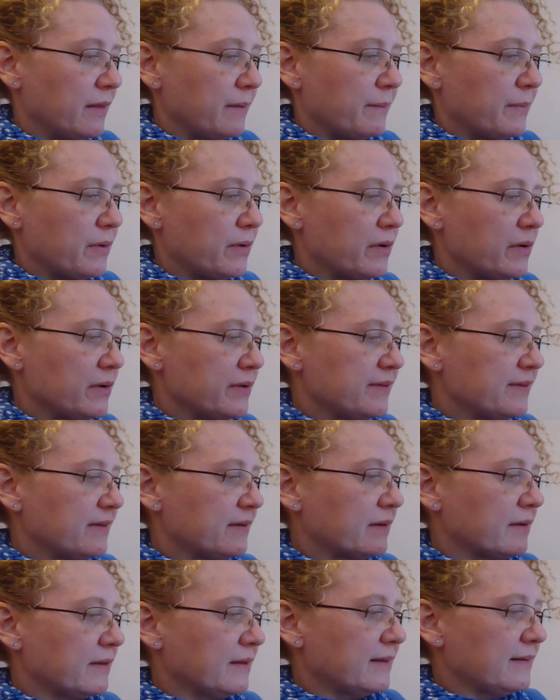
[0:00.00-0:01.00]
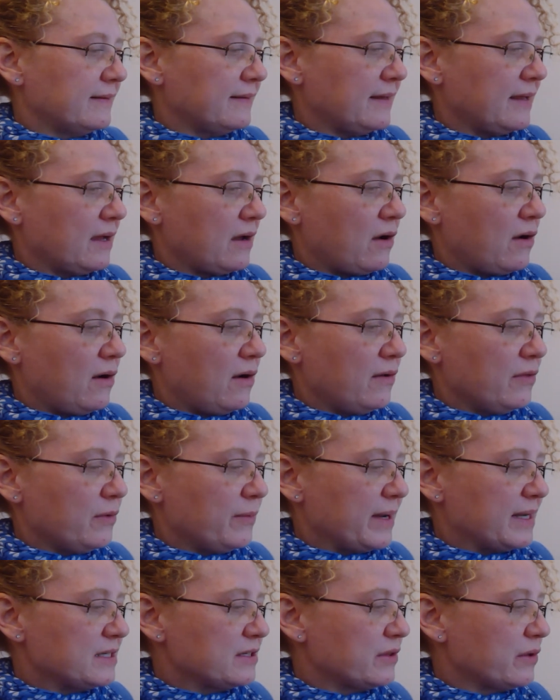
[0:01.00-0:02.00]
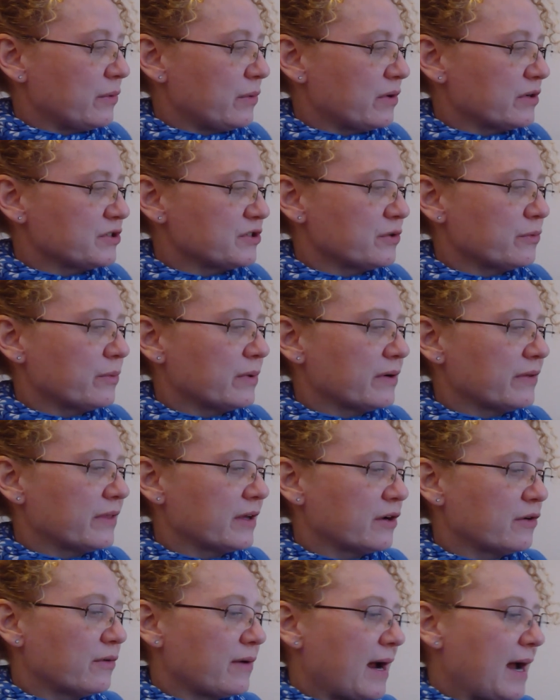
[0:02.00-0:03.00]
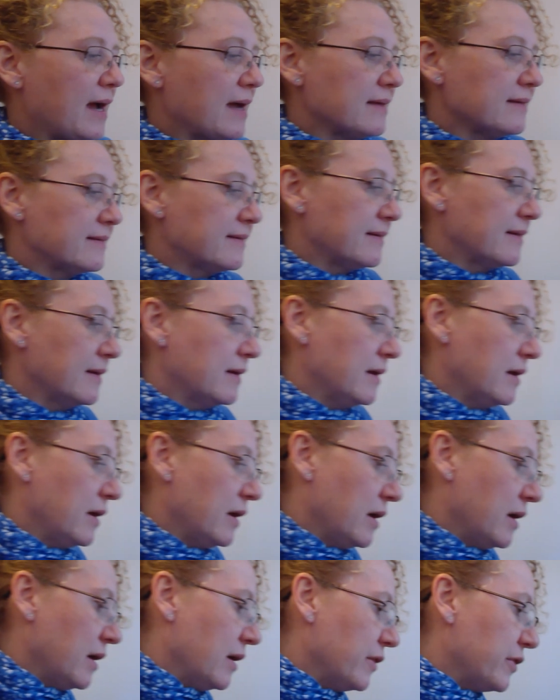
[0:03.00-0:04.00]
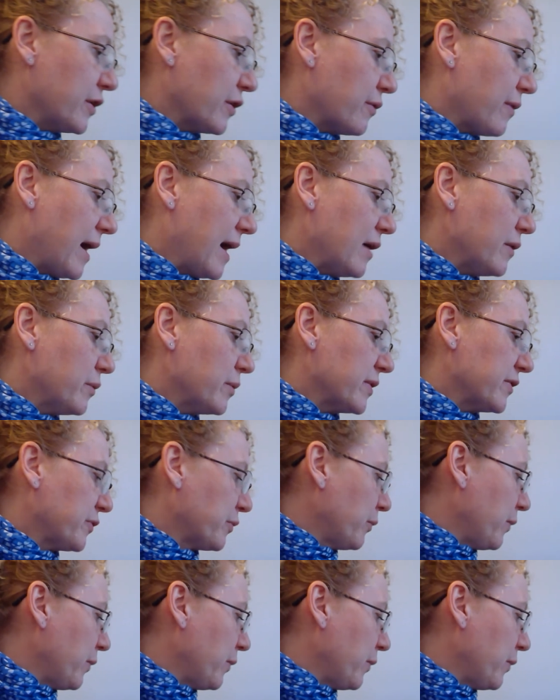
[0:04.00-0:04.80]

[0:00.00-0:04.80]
Birds, let's see, all the way to the orchard where the ground was